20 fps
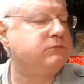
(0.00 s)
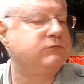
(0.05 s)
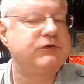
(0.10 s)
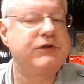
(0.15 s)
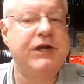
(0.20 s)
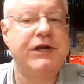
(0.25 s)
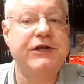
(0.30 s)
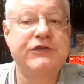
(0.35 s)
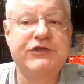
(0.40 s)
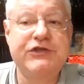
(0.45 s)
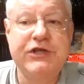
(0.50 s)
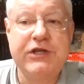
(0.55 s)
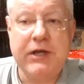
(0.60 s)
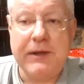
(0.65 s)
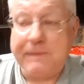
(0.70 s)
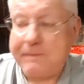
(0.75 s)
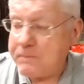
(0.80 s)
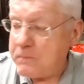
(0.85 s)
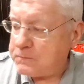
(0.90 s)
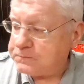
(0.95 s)
can't see up,
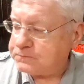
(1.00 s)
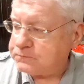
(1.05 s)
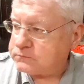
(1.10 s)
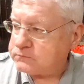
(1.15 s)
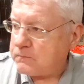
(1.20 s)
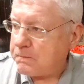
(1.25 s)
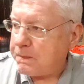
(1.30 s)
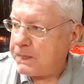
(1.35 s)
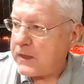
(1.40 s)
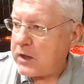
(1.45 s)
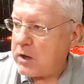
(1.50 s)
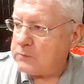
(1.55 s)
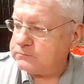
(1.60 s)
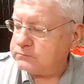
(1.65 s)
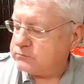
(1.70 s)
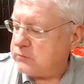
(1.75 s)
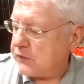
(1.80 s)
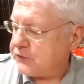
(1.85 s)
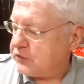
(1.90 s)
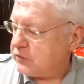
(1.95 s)

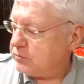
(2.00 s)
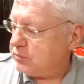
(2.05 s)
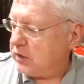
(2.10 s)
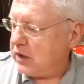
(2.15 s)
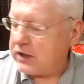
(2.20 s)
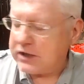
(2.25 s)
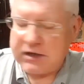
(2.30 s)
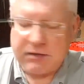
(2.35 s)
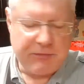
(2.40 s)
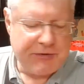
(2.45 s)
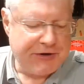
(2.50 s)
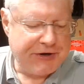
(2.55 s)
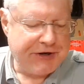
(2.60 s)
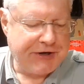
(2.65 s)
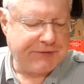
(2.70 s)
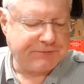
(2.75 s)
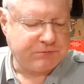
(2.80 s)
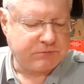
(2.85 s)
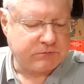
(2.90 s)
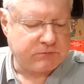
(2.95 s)
but they're blocking me
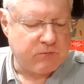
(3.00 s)
in